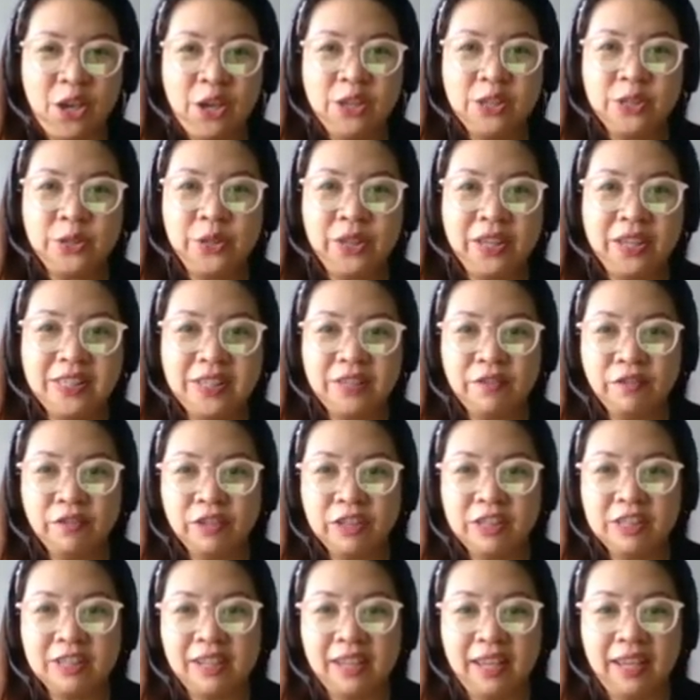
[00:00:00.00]
So that's it for
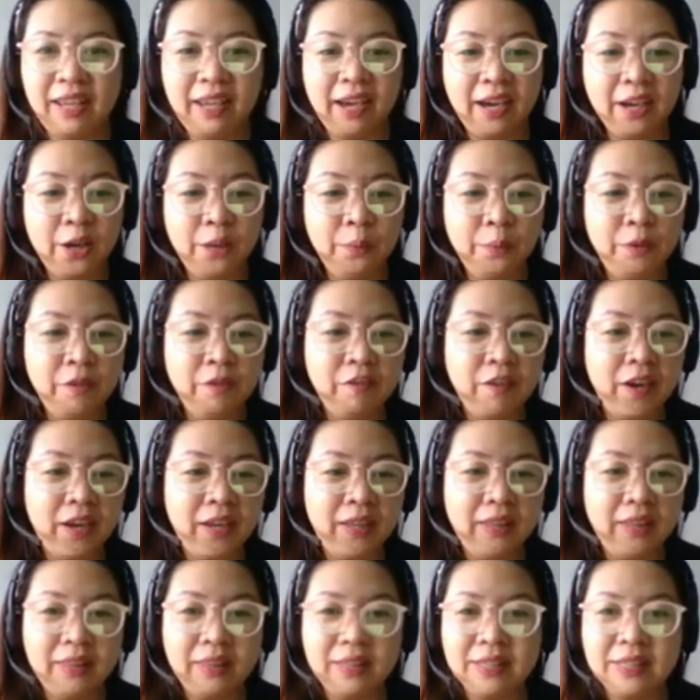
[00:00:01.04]
today. I hope you
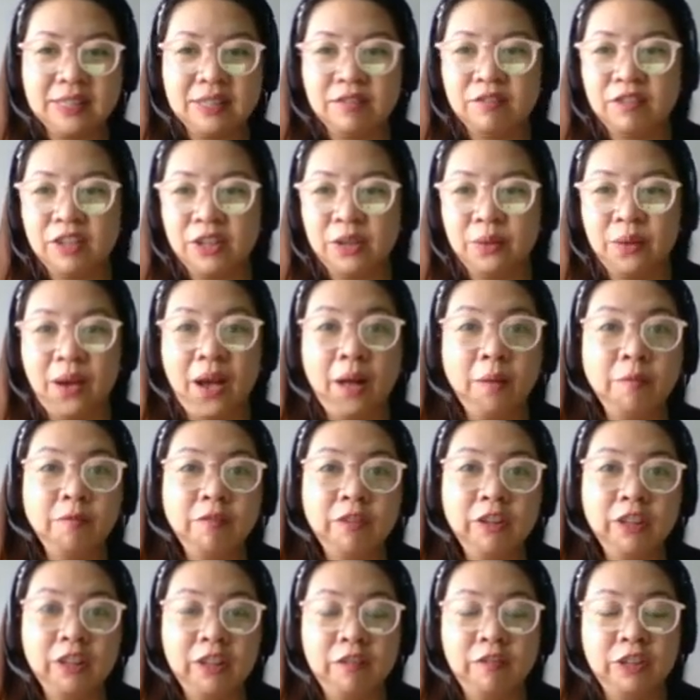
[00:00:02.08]
find this video
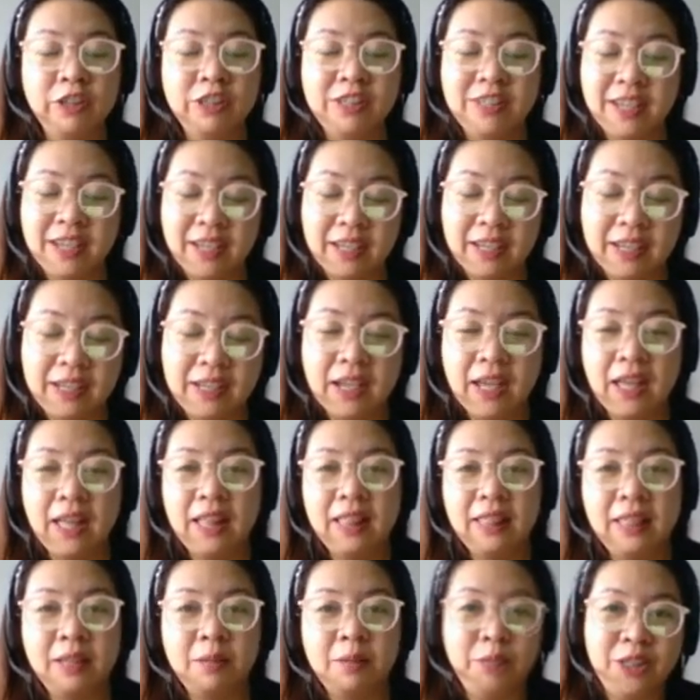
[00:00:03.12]
helpful and if you did,
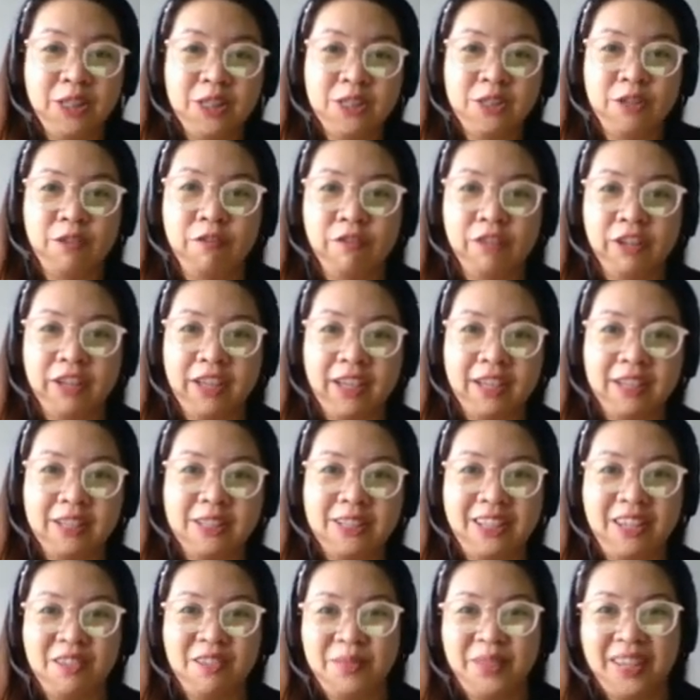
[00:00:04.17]
then please don't forget
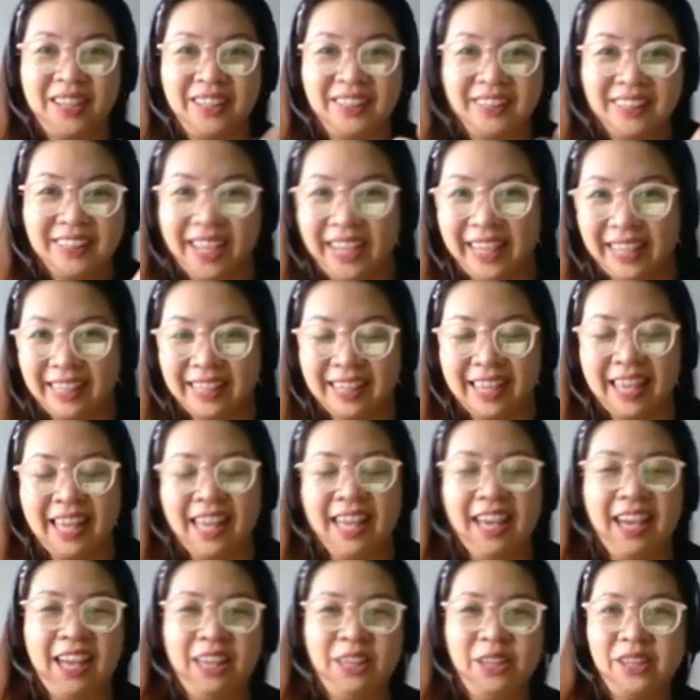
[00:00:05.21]
to give me a like
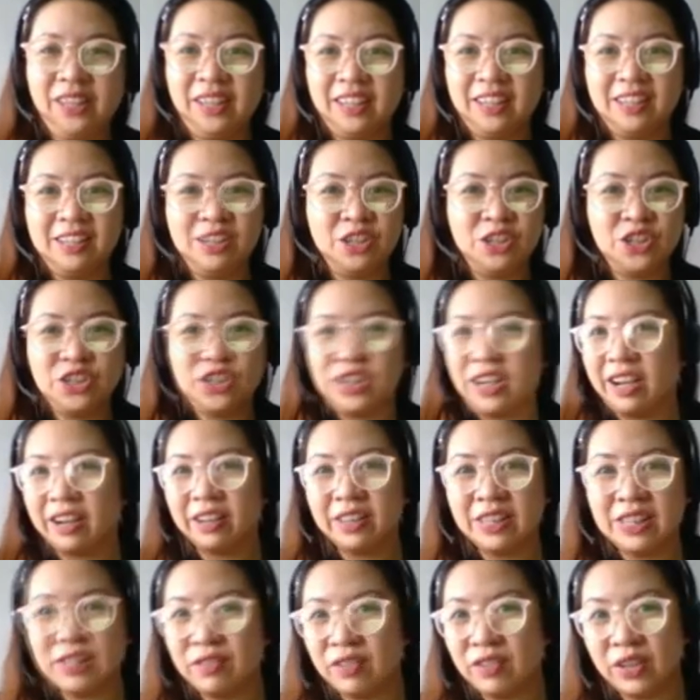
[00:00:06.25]
and you can share
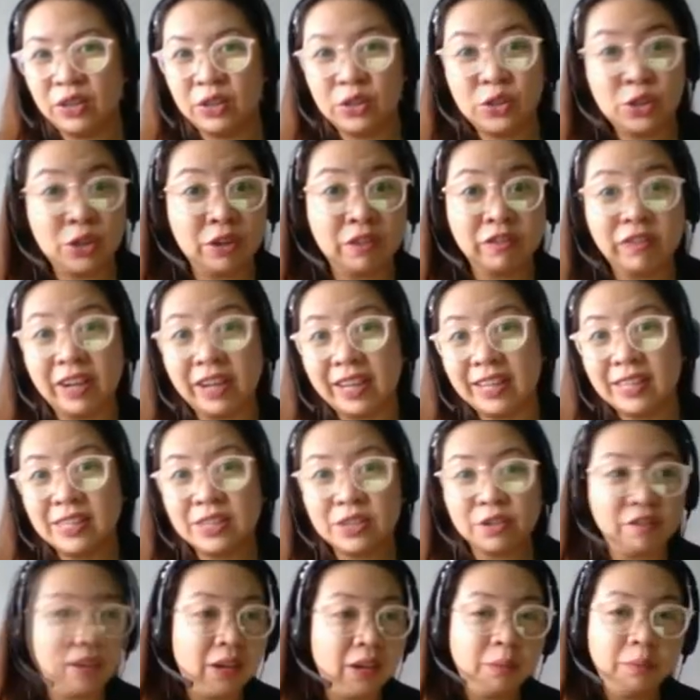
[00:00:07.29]
this video to your friends
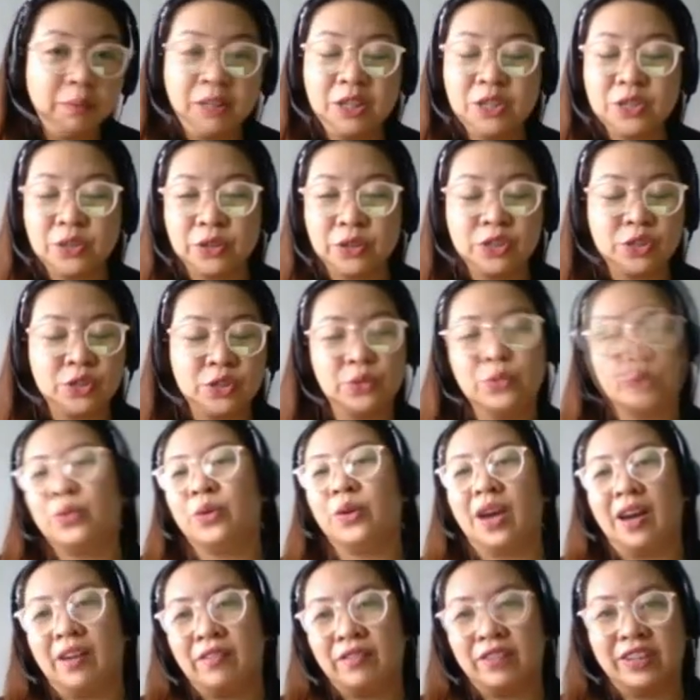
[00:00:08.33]
or families or to
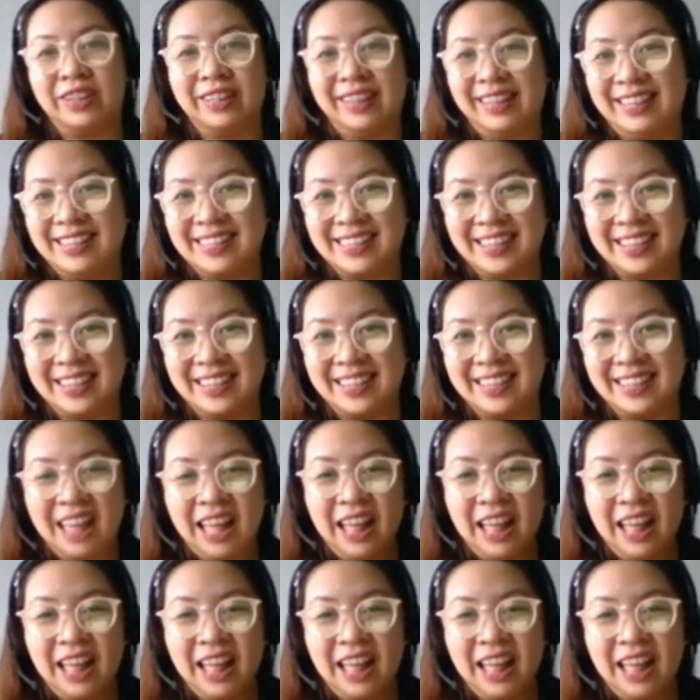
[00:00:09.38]
whoever needs it.